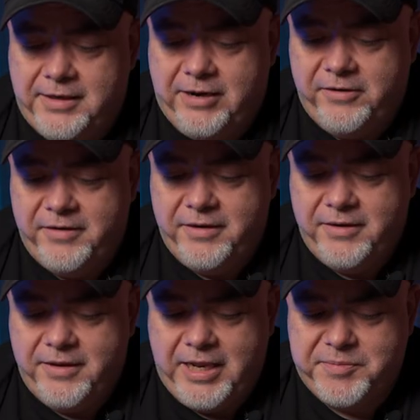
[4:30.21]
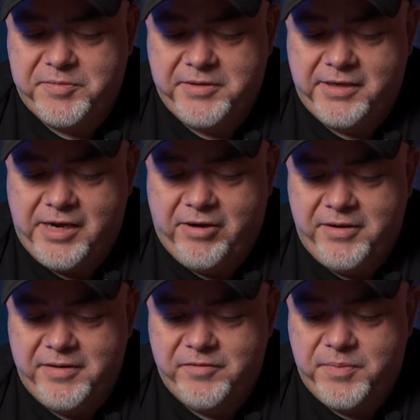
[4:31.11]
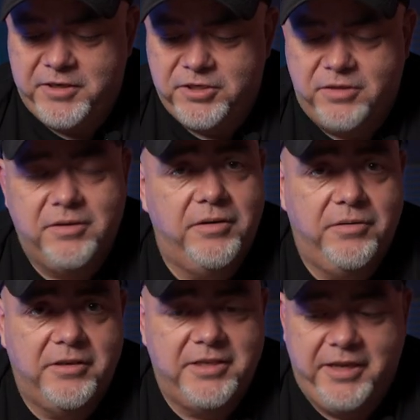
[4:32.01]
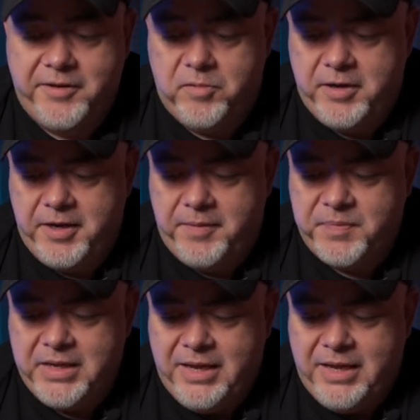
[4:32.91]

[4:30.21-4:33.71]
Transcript: Clarity helps with the clarity of the picture or you can take it away.